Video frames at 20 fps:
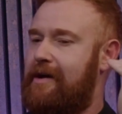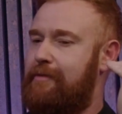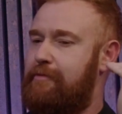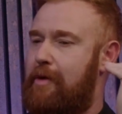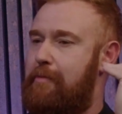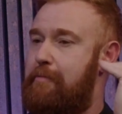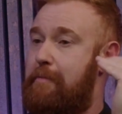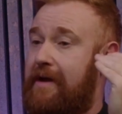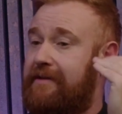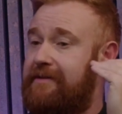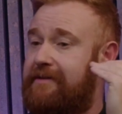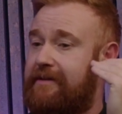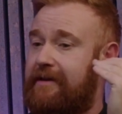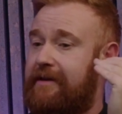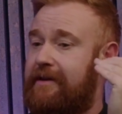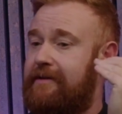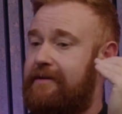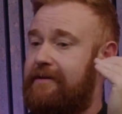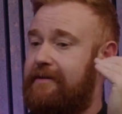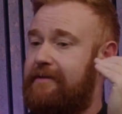But
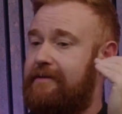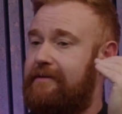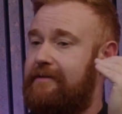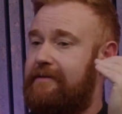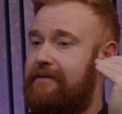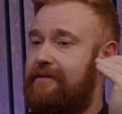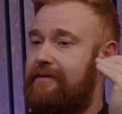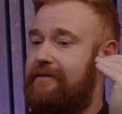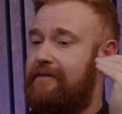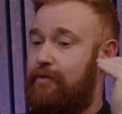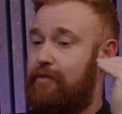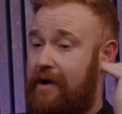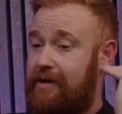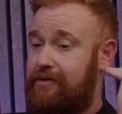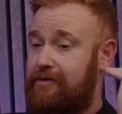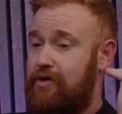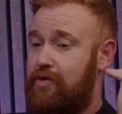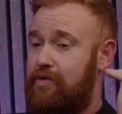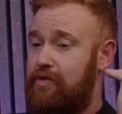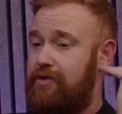mentally,
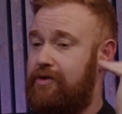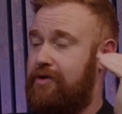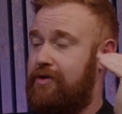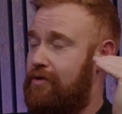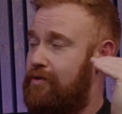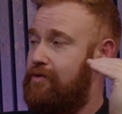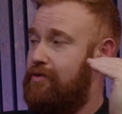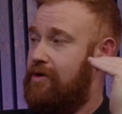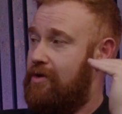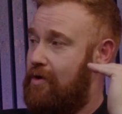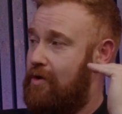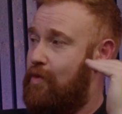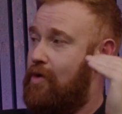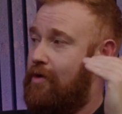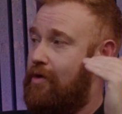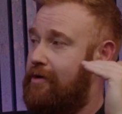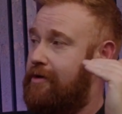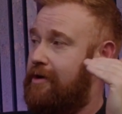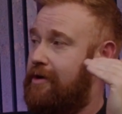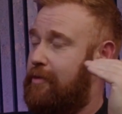when you knew you
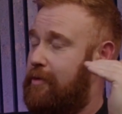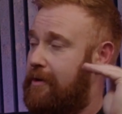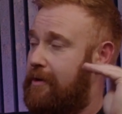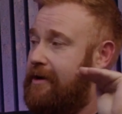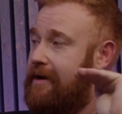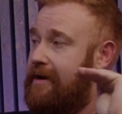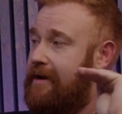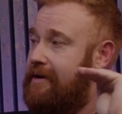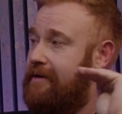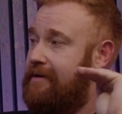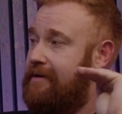weren't going to play,